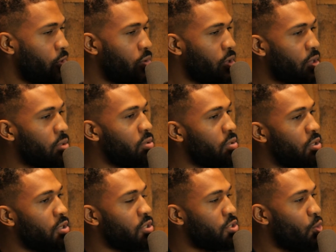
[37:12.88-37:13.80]
Okay.
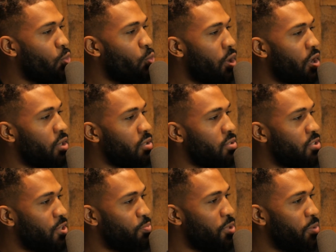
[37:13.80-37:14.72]
So where
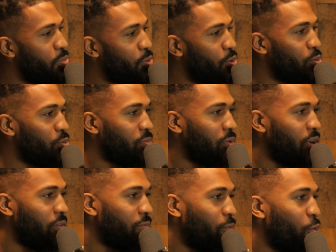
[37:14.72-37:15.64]
should people
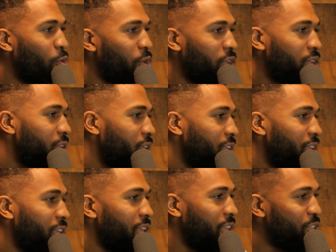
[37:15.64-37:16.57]
avoid
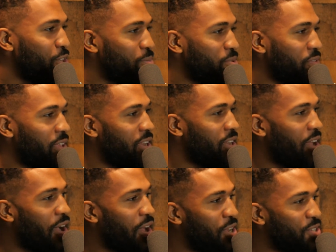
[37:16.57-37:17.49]
in terms of
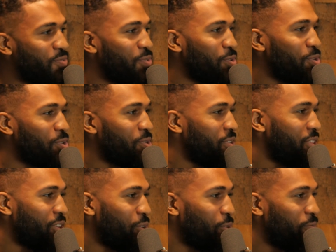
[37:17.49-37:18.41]
getting knowledge for
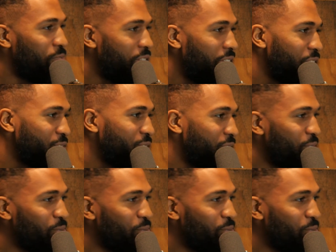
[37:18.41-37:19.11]
their own financial